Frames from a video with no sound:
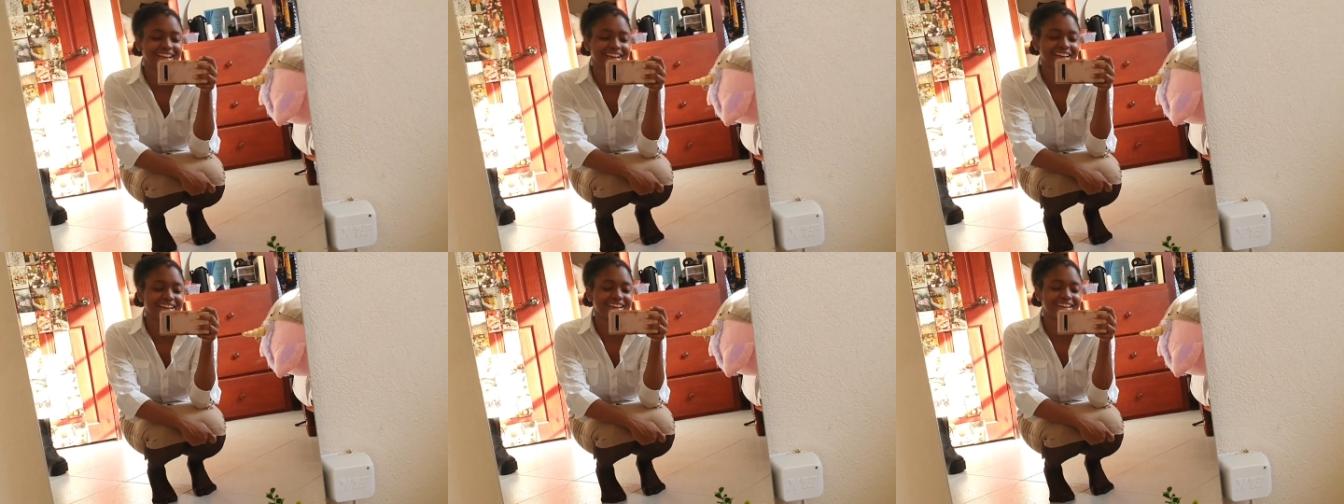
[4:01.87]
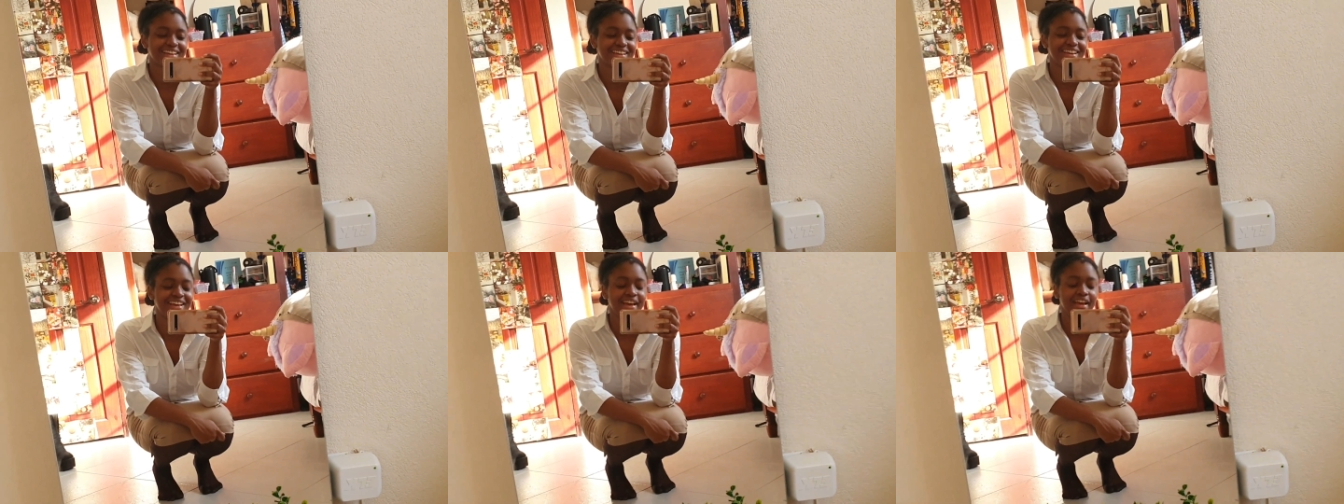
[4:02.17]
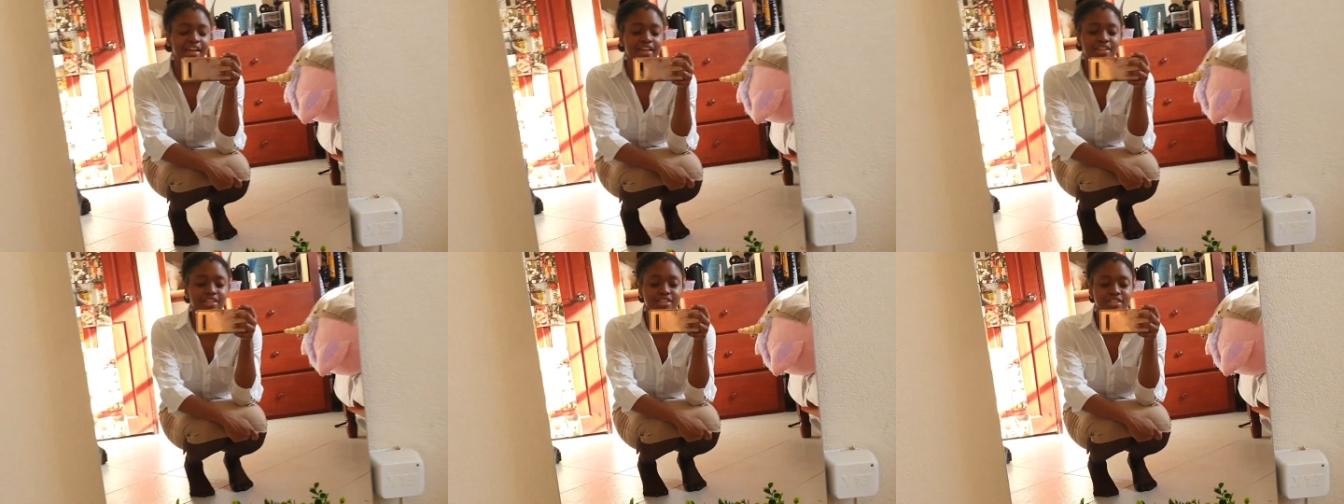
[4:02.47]
Alright.
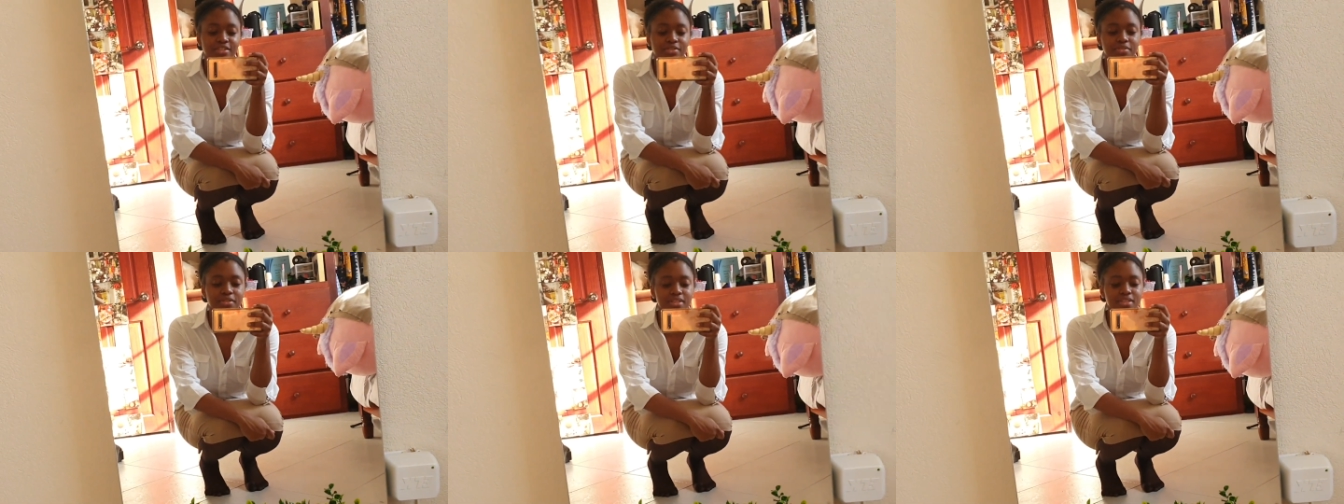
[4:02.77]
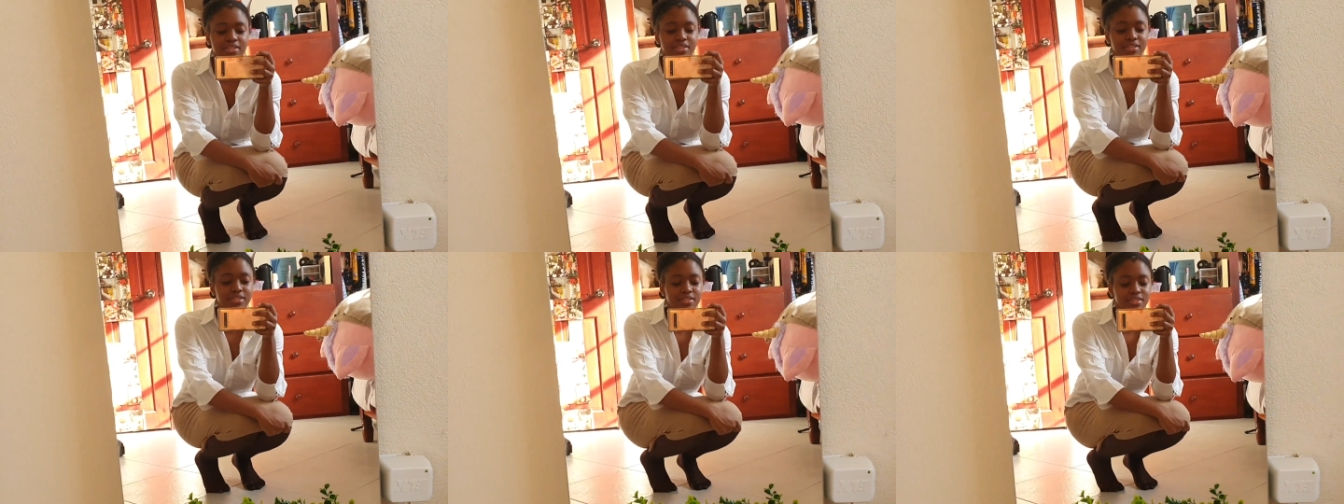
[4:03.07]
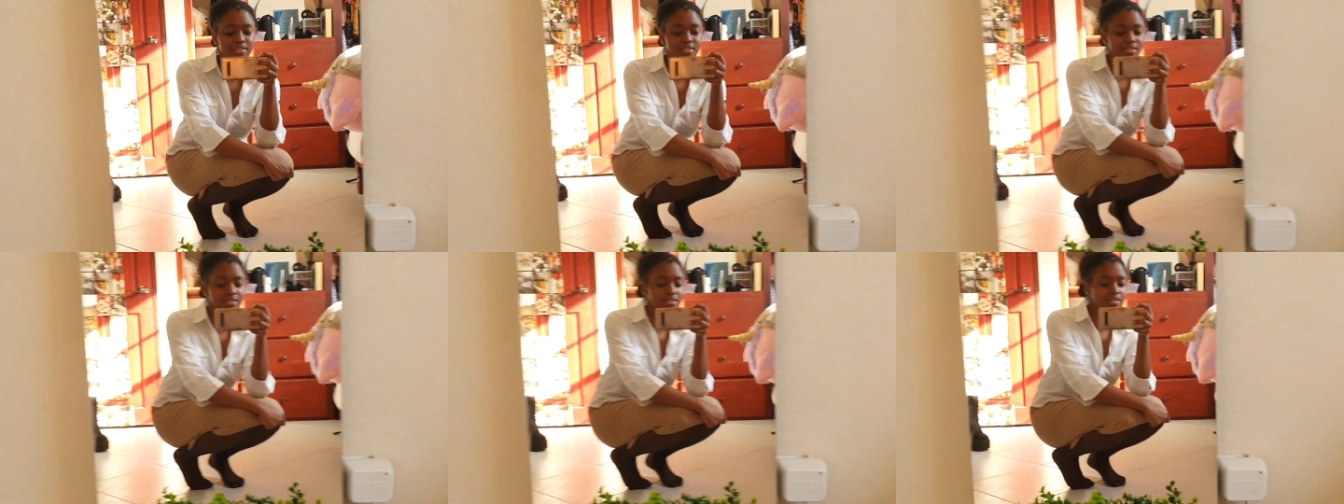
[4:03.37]
So this
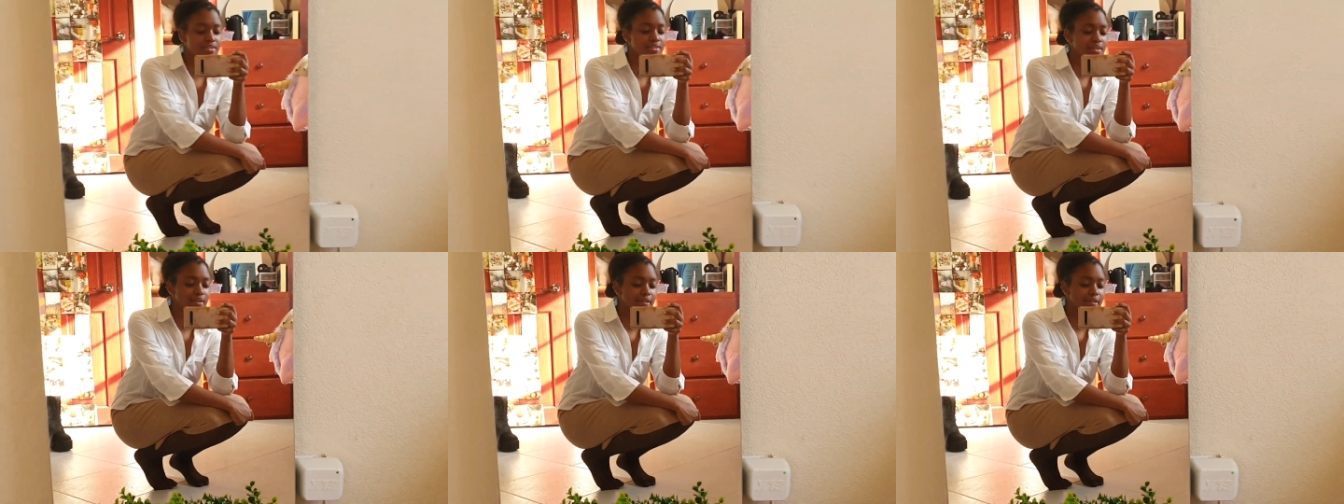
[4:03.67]
is